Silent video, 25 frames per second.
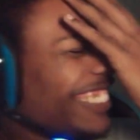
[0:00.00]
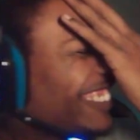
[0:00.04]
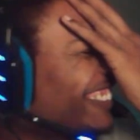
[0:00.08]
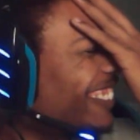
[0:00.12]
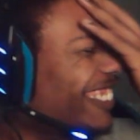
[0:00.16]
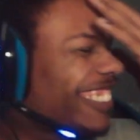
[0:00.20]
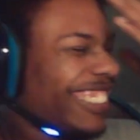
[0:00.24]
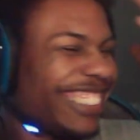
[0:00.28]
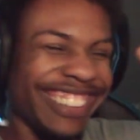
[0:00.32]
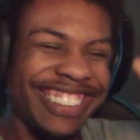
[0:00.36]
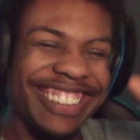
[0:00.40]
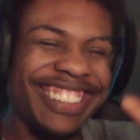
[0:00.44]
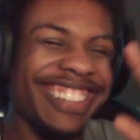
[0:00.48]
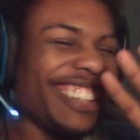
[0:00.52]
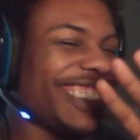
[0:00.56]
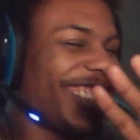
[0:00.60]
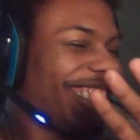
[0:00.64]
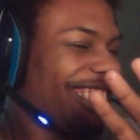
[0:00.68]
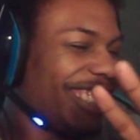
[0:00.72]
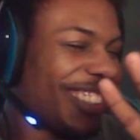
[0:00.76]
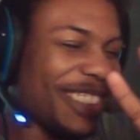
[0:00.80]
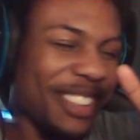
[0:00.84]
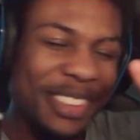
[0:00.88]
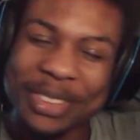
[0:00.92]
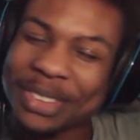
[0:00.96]
Ugh,
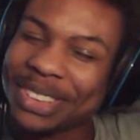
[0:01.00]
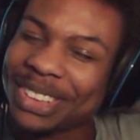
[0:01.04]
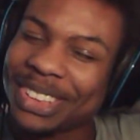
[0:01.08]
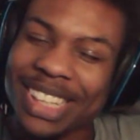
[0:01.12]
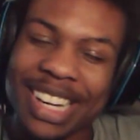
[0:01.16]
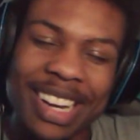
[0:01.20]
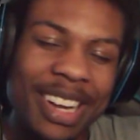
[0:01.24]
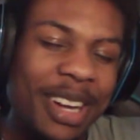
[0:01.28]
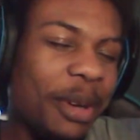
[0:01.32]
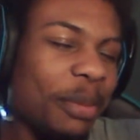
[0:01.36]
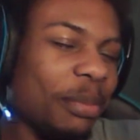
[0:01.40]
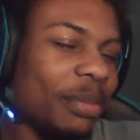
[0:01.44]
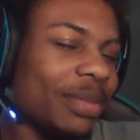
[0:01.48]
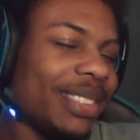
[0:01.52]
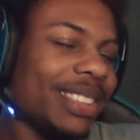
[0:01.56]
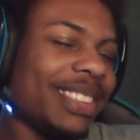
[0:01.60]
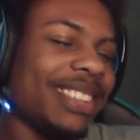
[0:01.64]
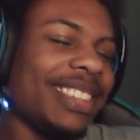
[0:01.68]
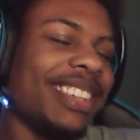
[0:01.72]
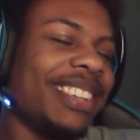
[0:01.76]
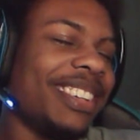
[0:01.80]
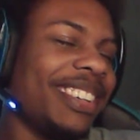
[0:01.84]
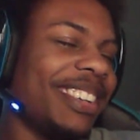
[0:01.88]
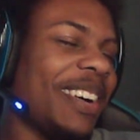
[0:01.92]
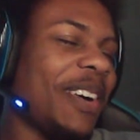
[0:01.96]
uh, come,
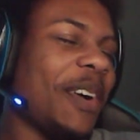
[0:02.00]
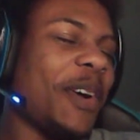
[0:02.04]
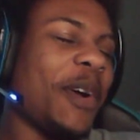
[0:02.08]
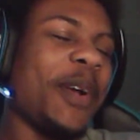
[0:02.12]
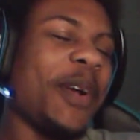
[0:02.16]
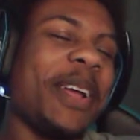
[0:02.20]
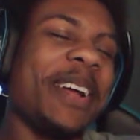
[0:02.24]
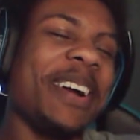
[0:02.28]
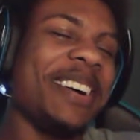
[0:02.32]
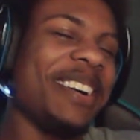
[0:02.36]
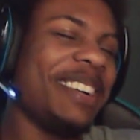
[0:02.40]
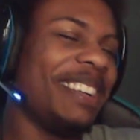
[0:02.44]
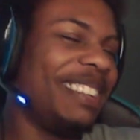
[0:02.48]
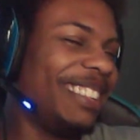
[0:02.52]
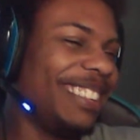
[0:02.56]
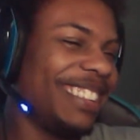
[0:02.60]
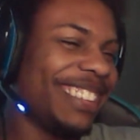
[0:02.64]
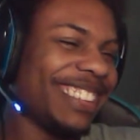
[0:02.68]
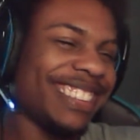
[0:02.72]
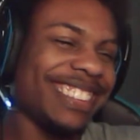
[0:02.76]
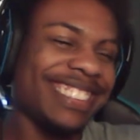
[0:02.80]
come, come,